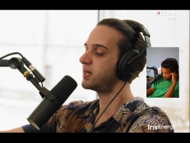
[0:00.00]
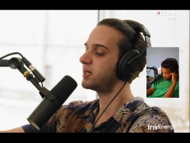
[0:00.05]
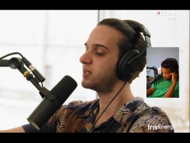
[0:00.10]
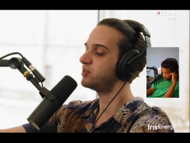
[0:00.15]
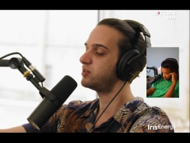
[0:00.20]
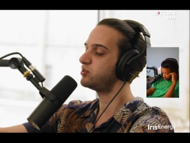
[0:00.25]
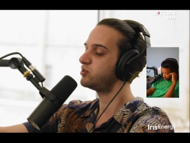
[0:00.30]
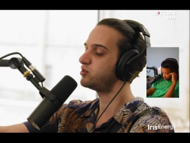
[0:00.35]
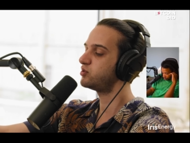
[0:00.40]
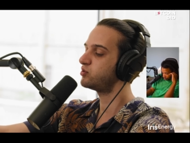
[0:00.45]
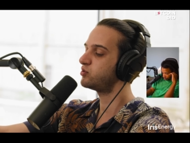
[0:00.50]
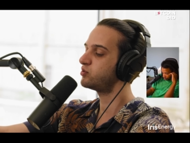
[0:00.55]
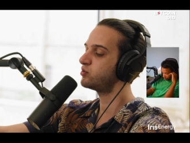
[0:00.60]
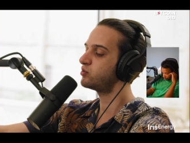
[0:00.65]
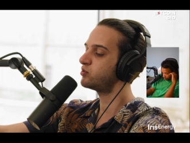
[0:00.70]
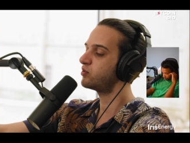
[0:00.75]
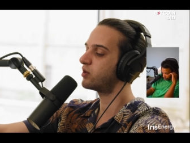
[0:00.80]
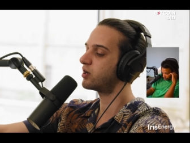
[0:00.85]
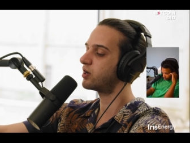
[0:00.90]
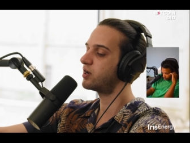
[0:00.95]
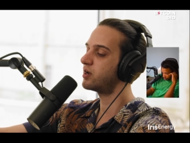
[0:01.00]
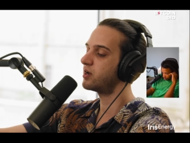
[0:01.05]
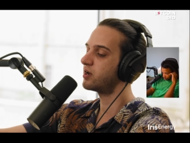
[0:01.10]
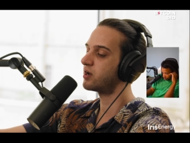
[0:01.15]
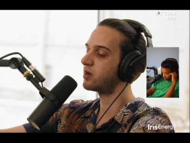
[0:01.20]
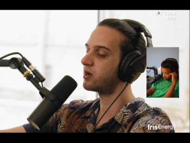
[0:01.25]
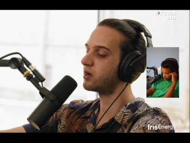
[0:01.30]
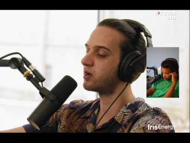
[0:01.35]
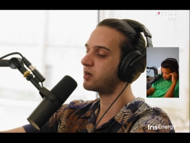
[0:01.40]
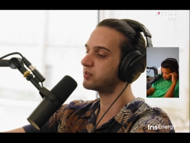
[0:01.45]
and you are
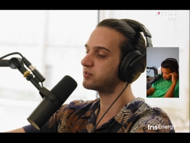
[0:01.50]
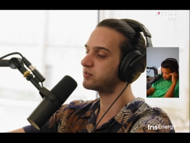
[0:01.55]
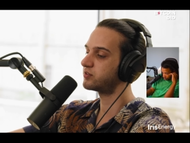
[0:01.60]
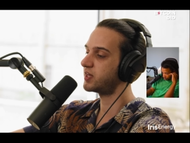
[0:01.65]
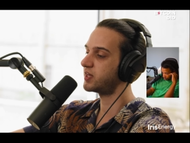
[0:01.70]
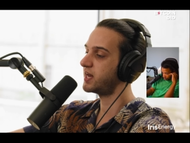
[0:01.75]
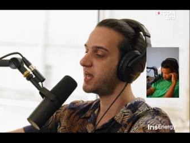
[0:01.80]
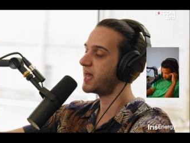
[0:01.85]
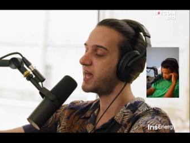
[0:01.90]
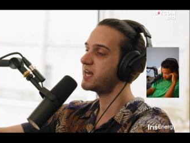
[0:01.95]
not an